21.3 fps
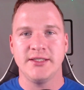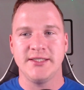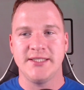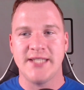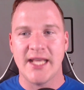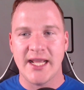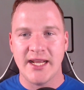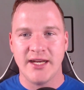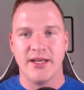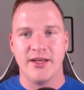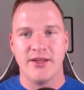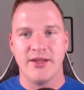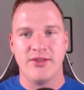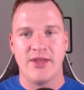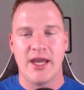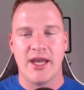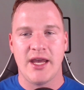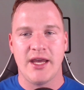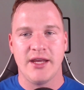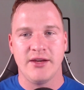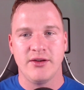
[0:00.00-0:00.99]
data
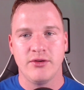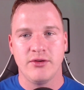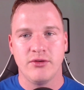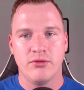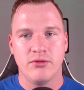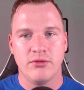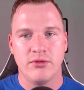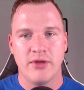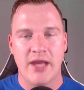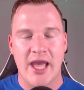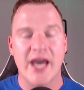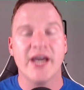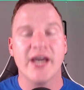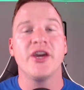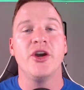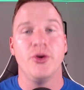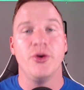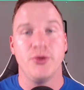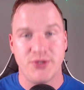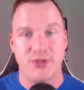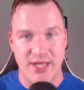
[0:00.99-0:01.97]
that
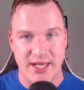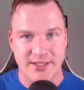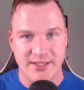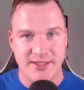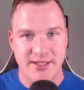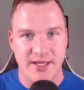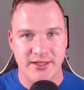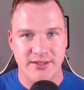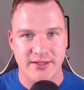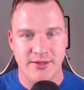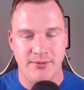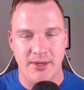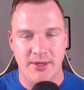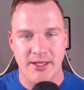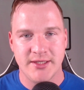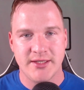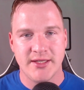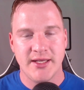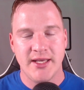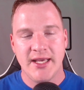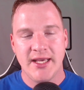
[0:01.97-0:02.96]
echoes that
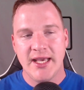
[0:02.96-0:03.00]
sentiment.